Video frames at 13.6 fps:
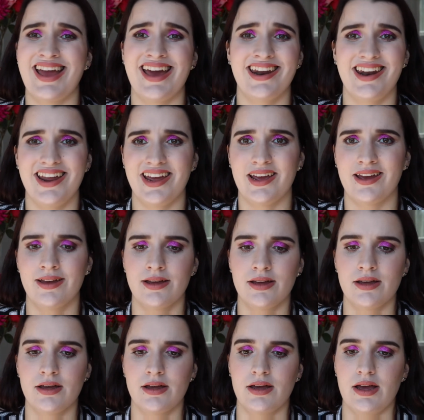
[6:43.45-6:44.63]
editing,
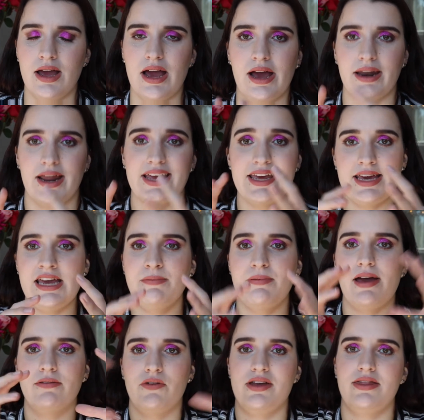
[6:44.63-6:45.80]
and I keep
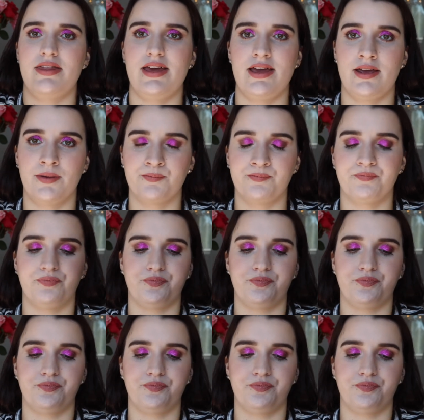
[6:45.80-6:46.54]
everything